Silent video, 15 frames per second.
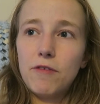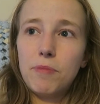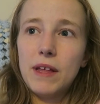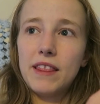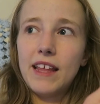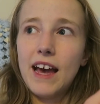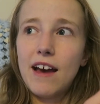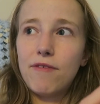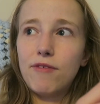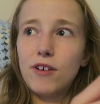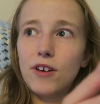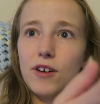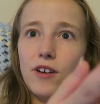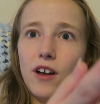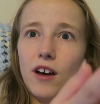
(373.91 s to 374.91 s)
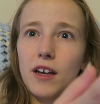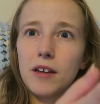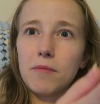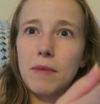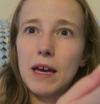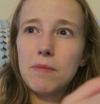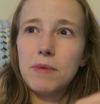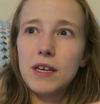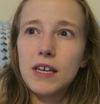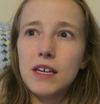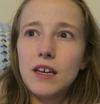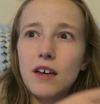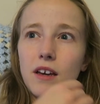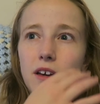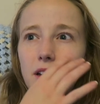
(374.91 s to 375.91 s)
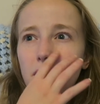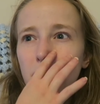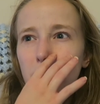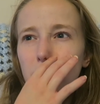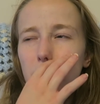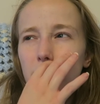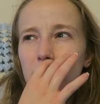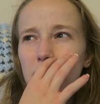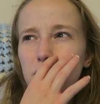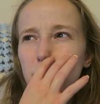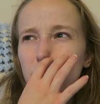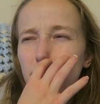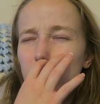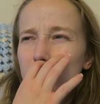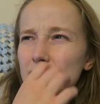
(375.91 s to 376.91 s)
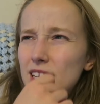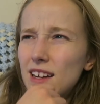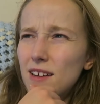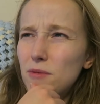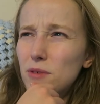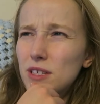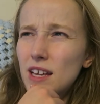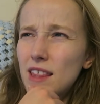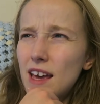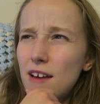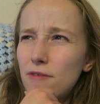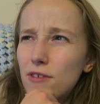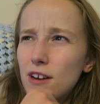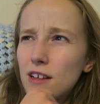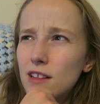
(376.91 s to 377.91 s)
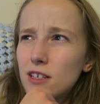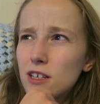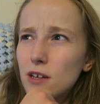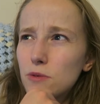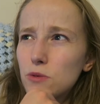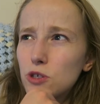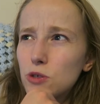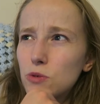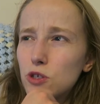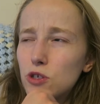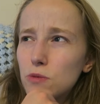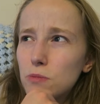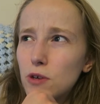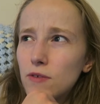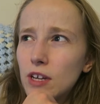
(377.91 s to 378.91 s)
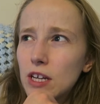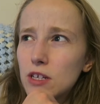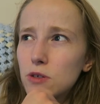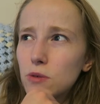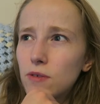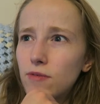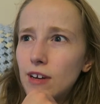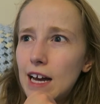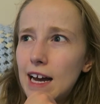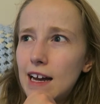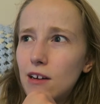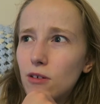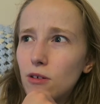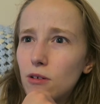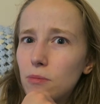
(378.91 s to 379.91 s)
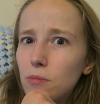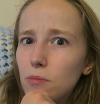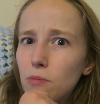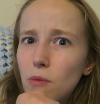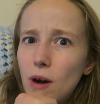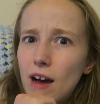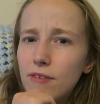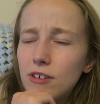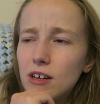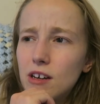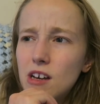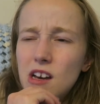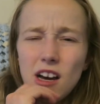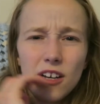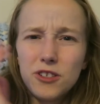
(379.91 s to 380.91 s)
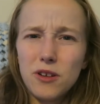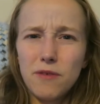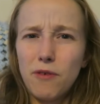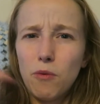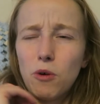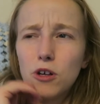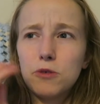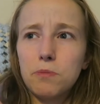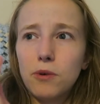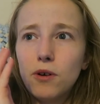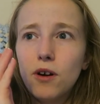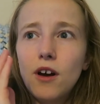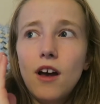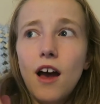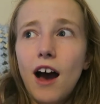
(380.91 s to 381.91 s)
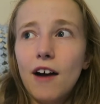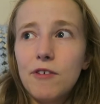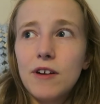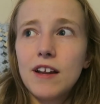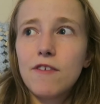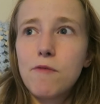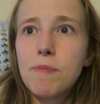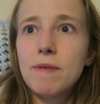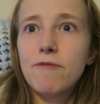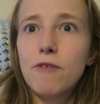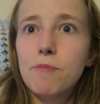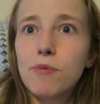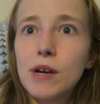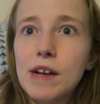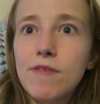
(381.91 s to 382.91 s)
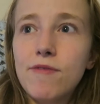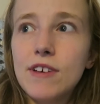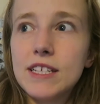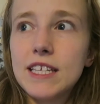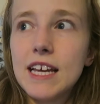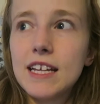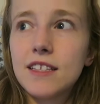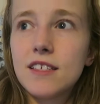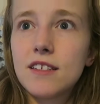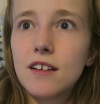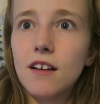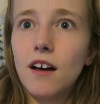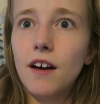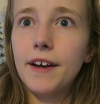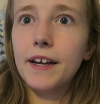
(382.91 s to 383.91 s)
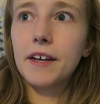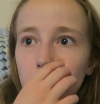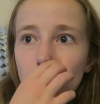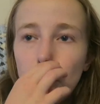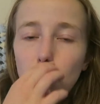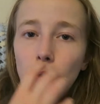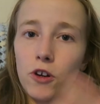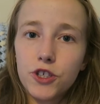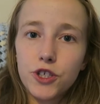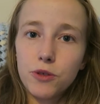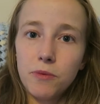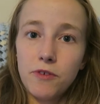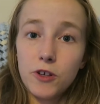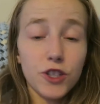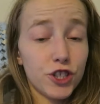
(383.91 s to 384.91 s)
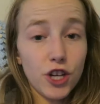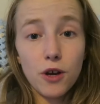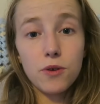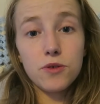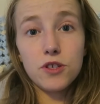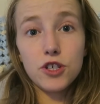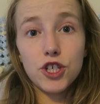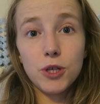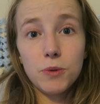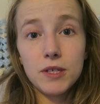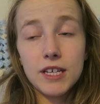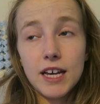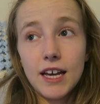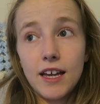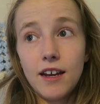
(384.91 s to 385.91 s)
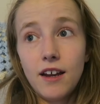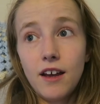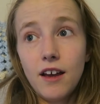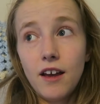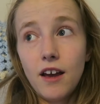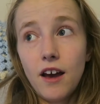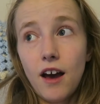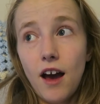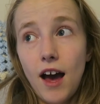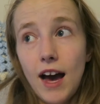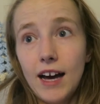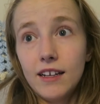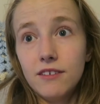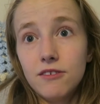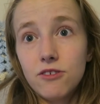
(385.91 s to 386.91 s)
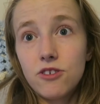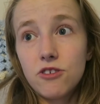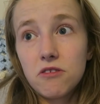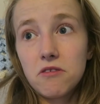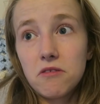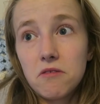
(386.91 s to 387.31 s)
been there for her, like, maybe moving into a, was I there for any of the times where she was just moving into a flat or whatever? I don't know if I was, but I've only ever been for brief visits to, like, go and watch some of her shows that she was in, and